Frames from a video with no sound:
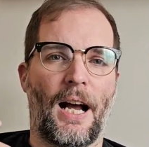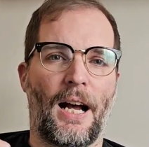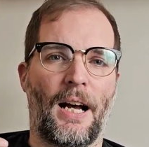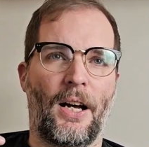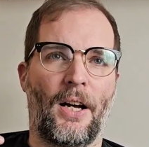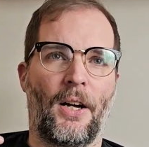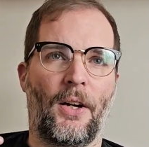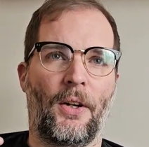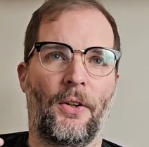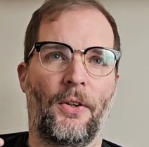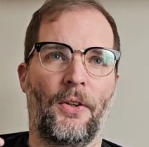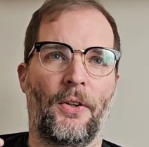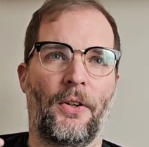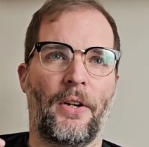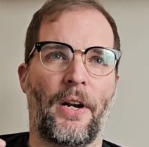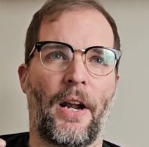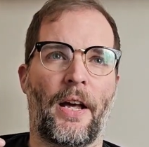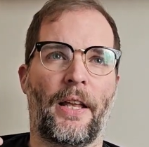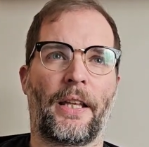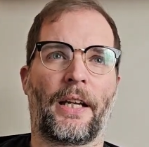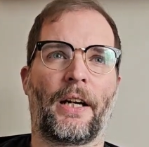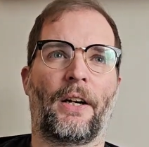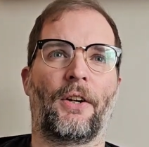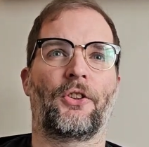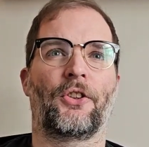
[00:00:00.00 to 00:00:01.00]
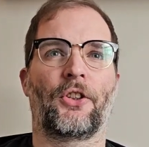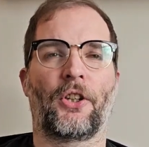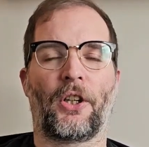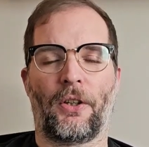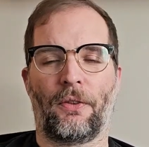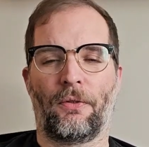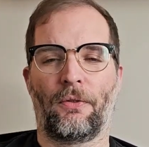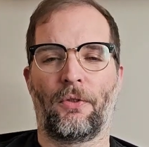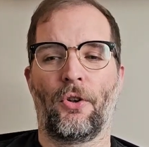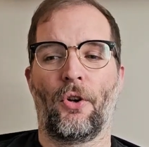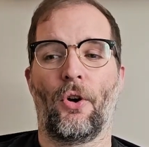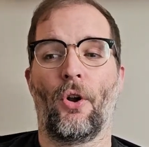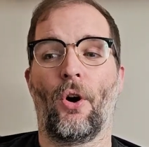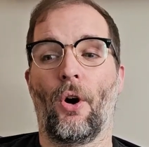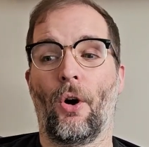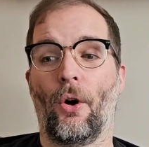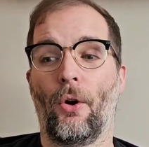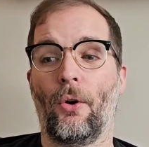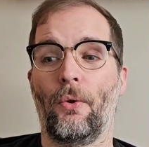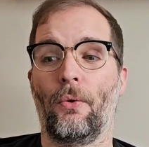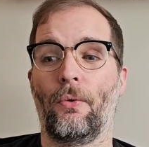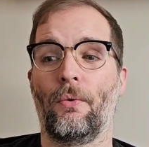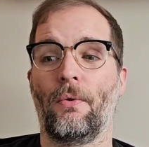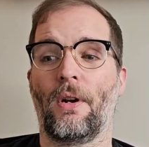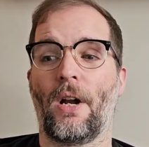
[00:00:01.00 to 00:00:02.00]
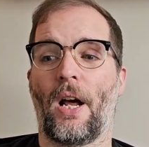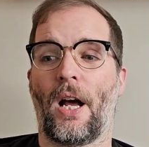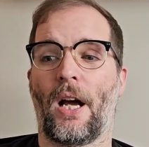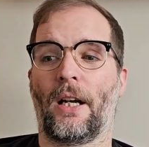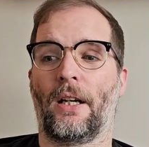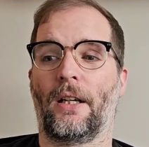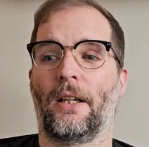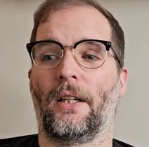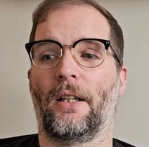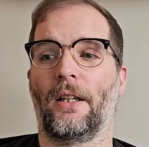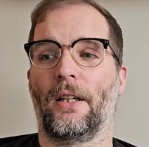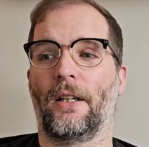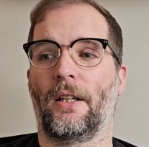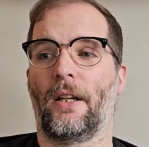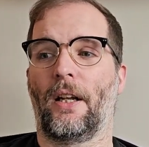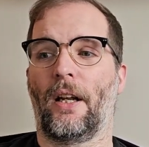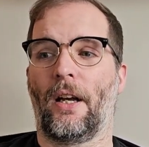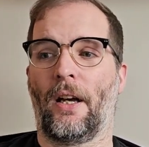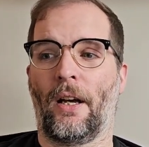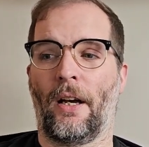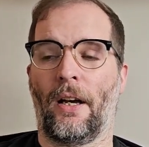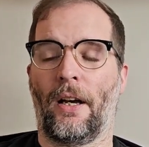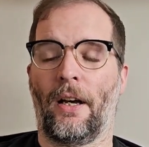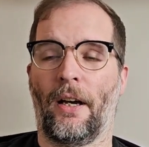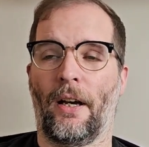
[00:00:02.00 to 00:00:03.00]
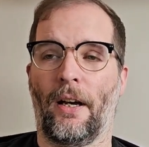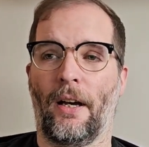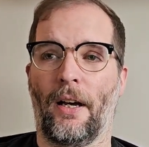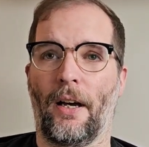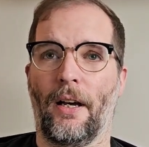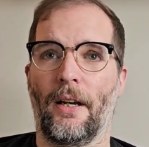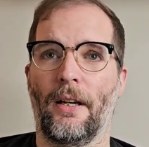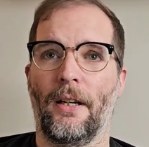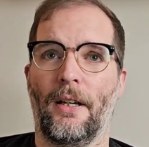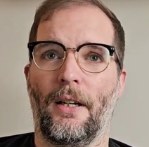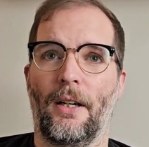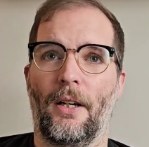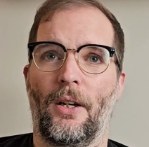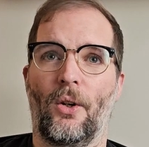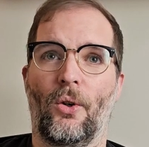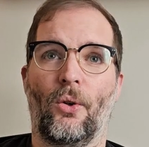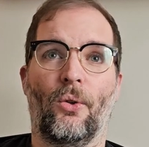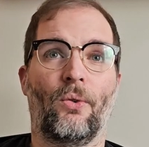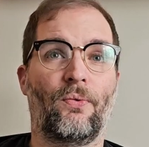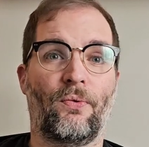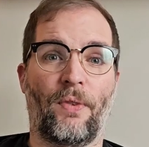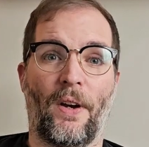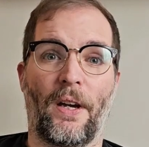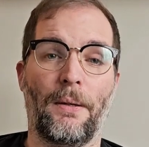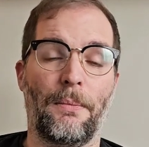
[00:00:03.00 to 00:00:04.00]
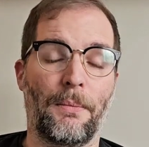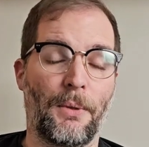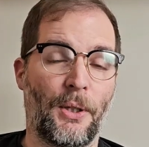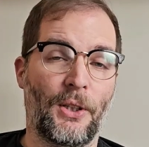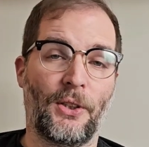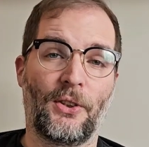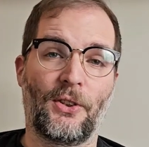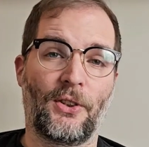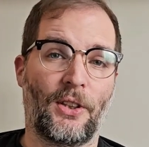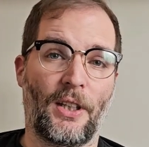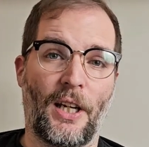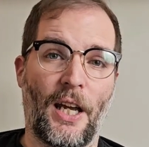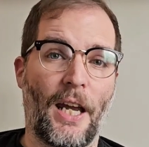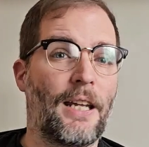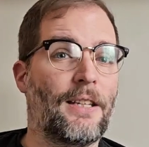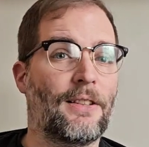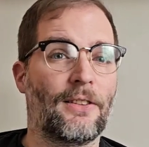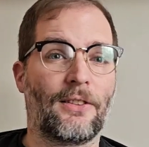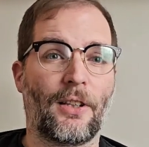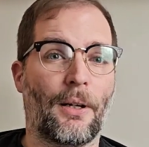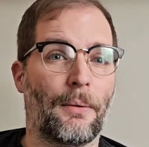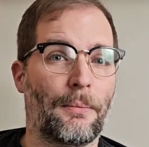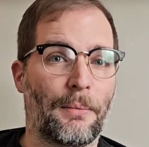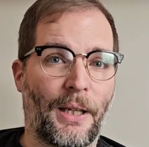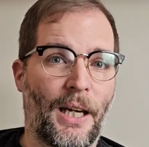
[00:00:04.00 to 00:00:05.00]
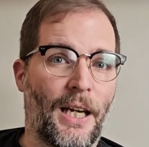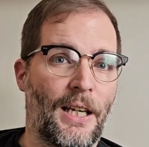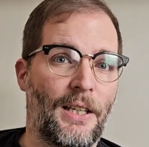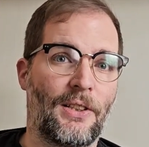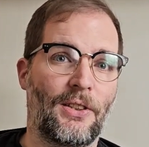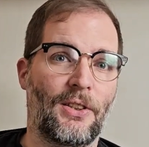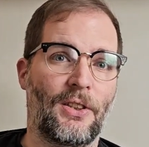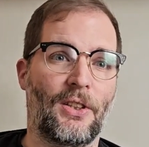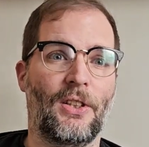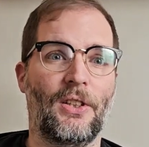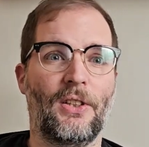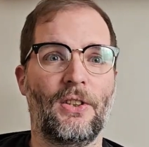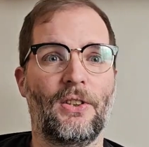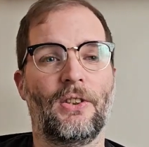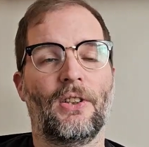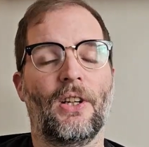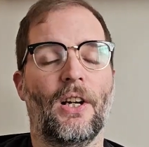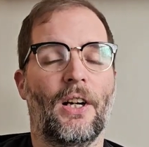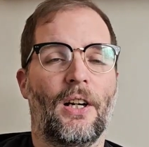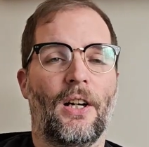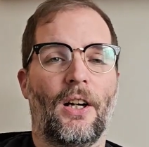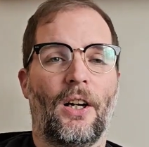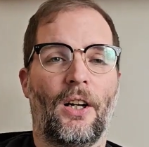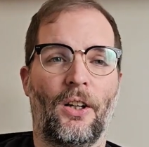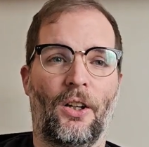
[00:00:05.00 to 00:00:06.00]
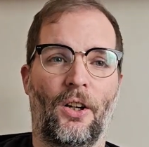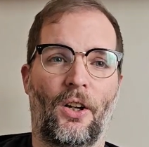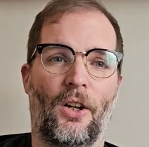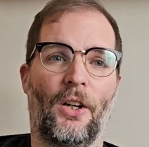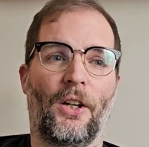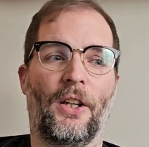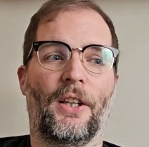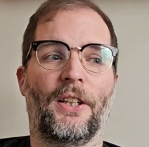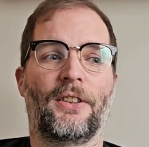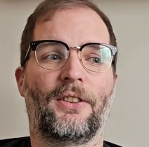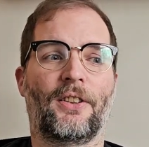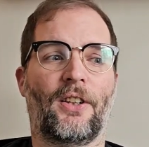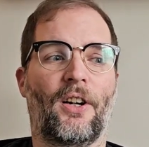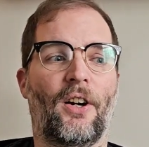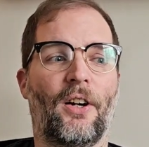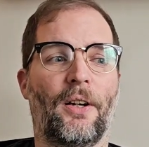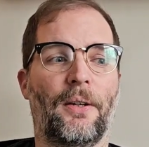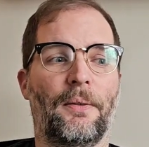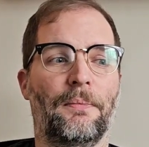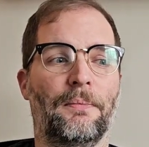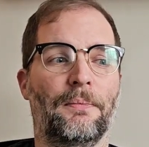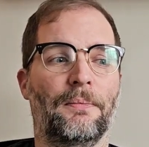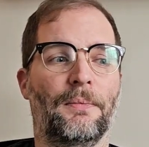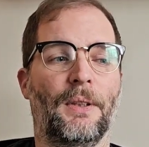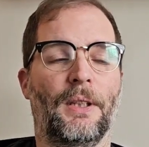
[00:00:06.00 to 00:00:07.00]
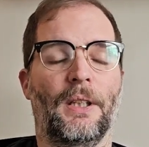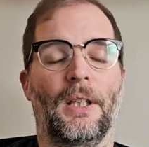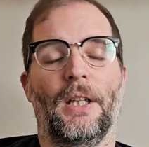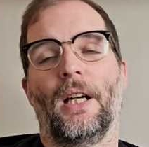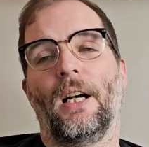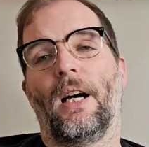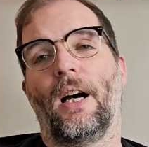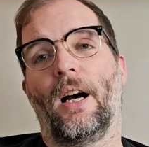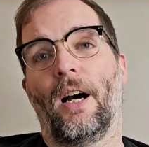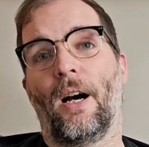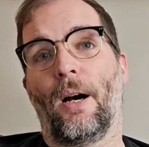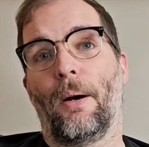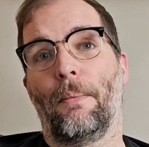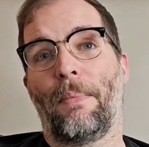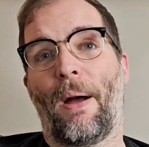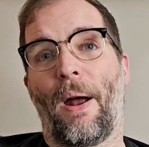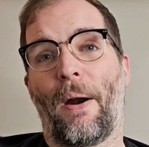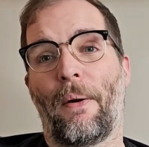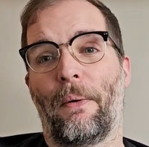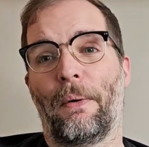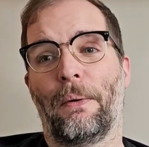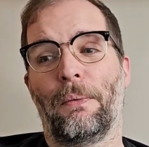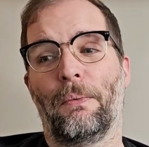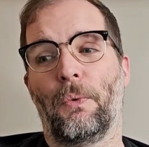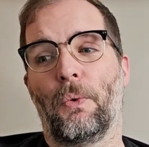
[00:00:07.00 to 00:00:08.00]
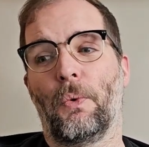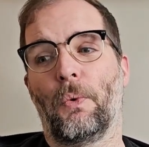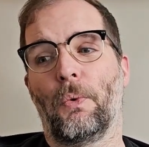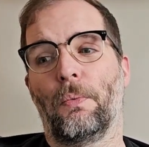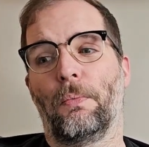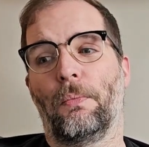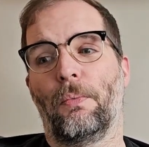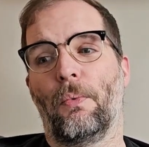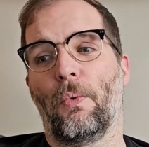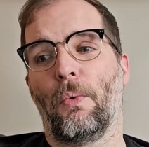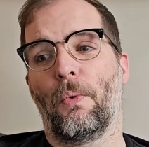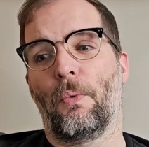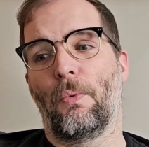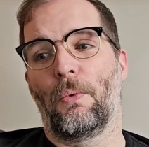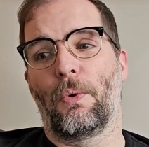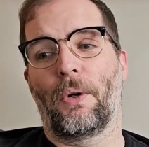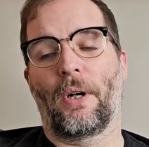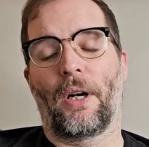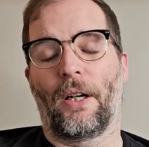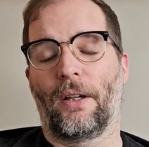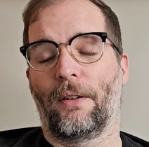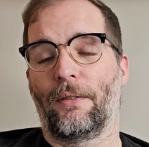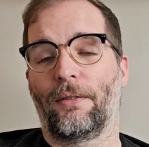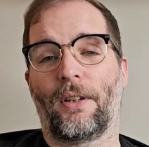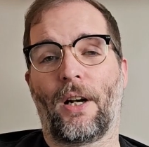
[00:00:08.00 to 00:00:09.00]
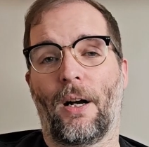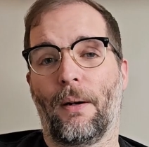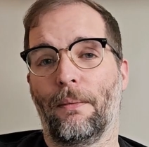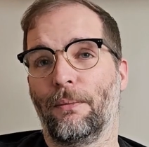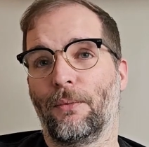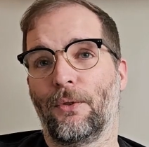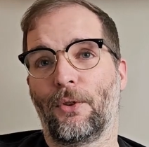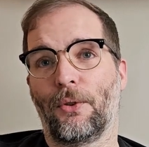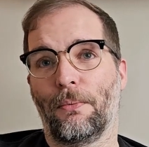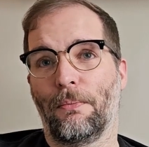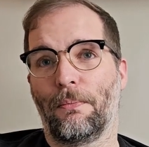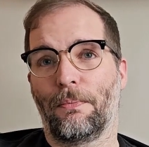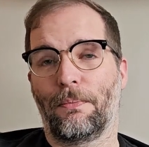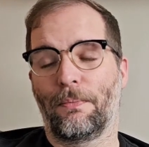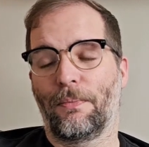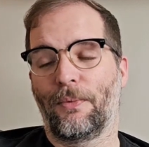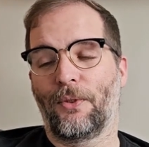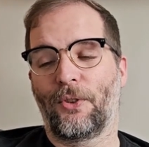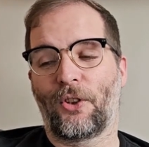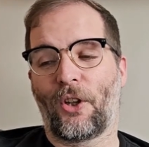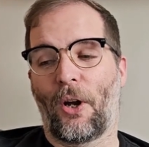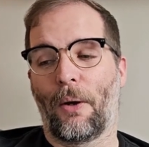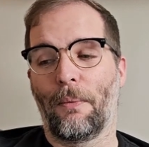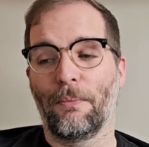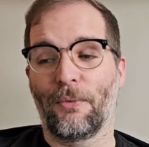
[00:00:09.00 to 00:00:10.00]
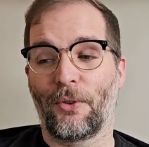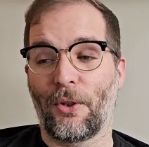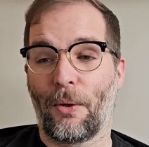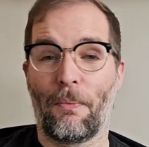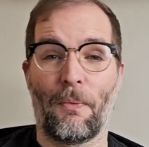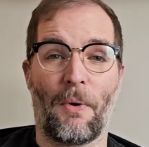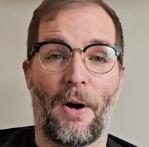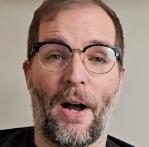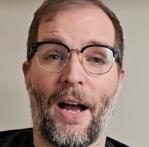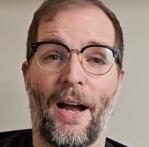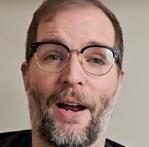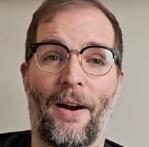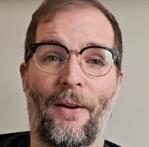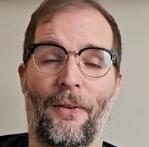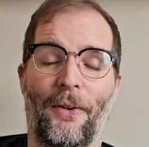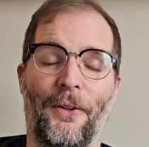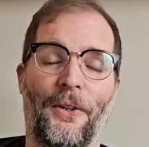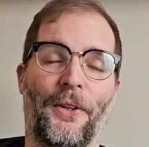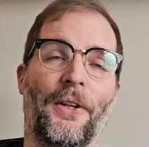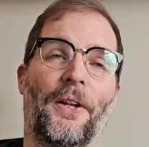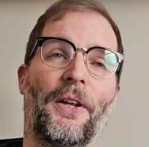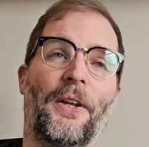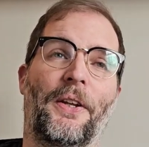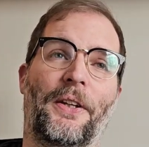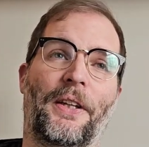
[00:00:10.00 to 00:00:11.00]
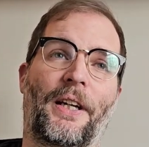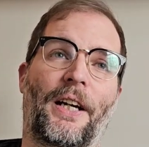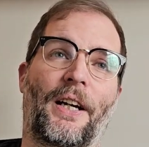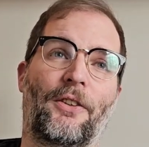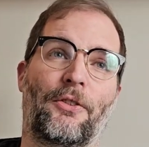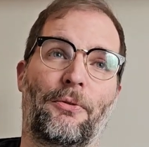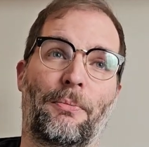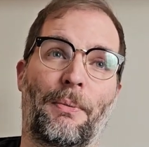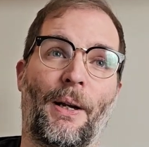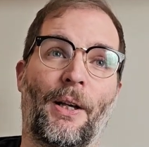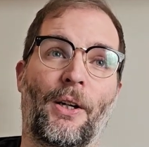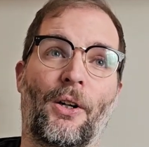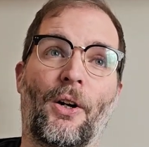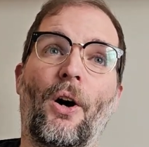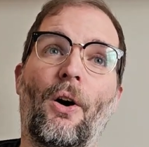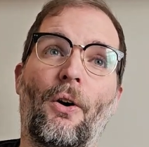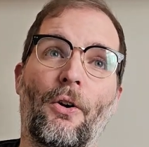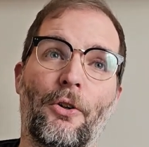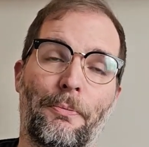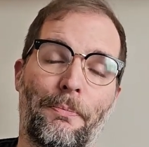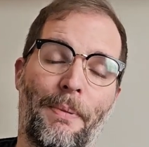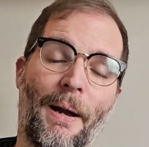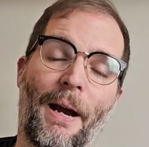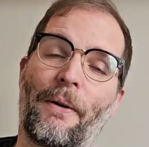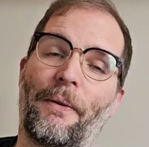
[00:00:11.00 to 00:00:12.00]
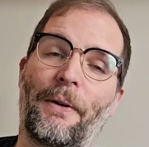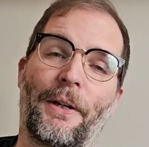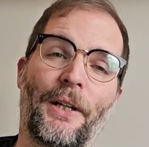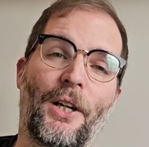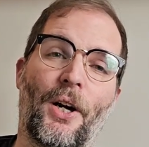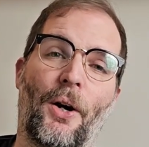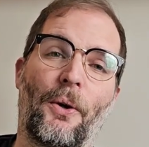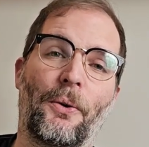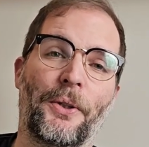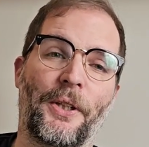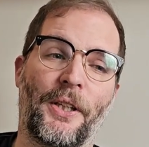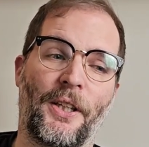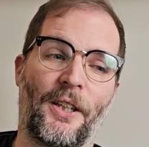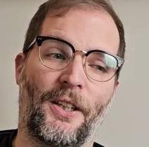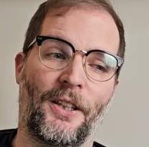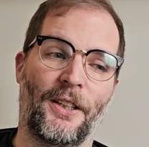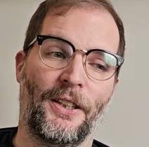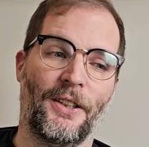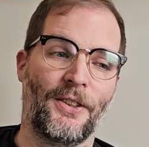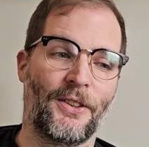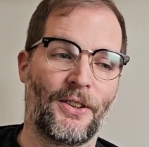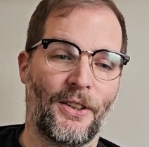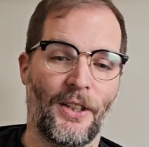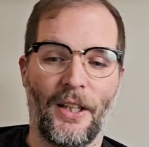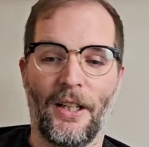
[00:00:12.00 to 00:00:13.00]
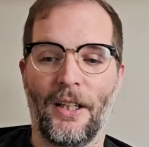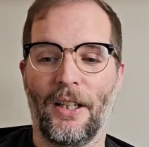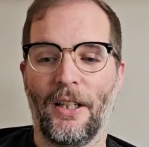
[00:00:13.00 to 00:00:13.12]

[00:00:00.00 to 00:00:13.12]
Uh, now the characters are kind of known and uh, famous in some cases. A lot of the time, uh, Perrin will, will, will kind of come to come somewhere and, and the characters will be like, oh, it's Perrin Goldeneyes.